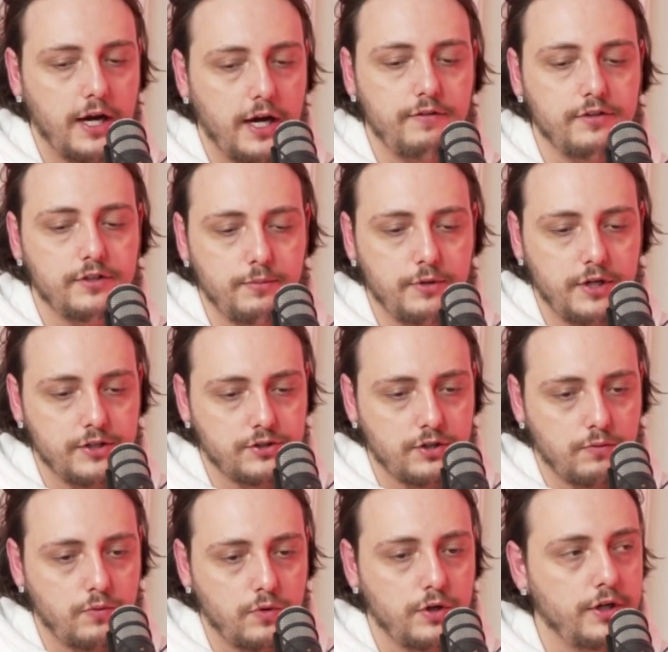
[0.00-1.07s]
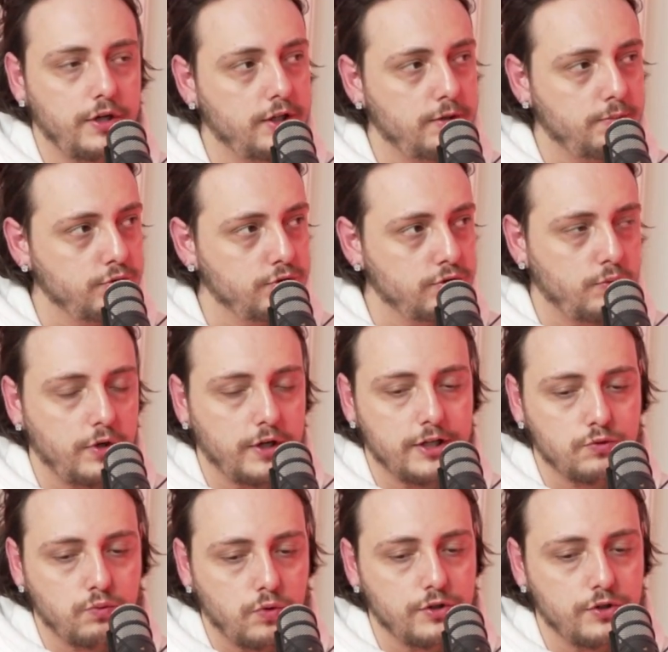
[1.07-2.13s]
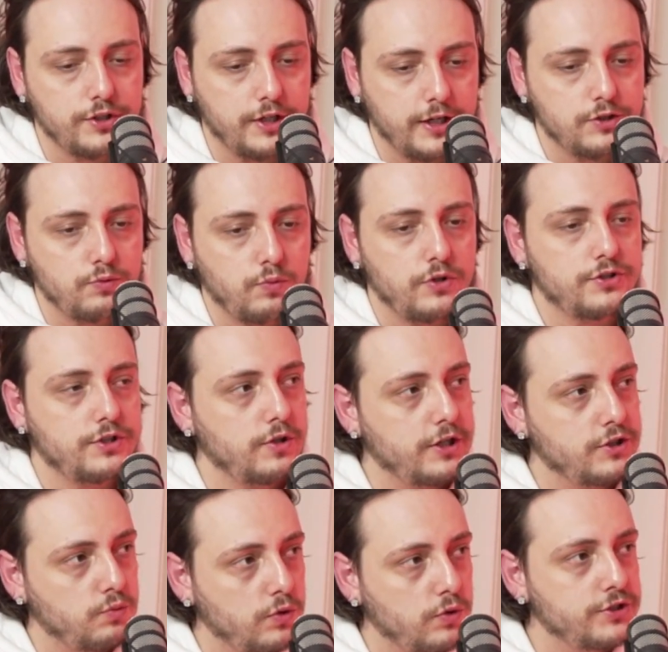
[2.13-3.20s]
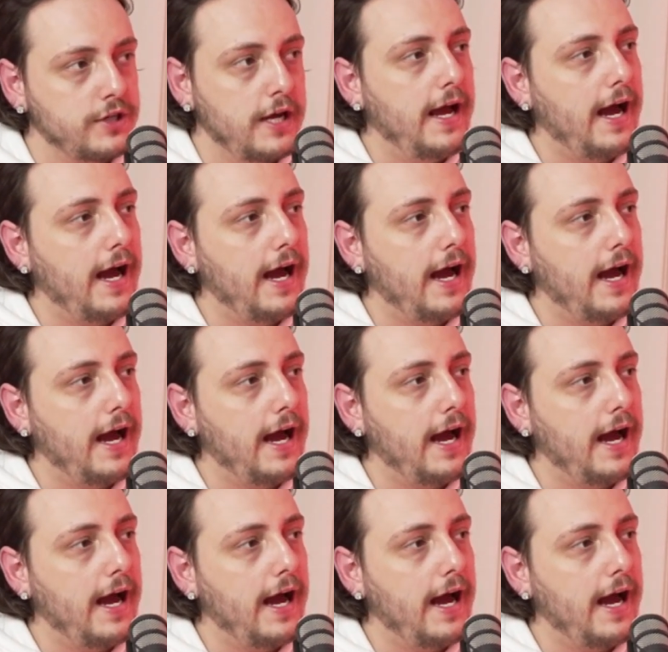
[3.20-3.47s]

every time you guys start war, you end up losing the war. It gets worse. It gets worse. It gets worse.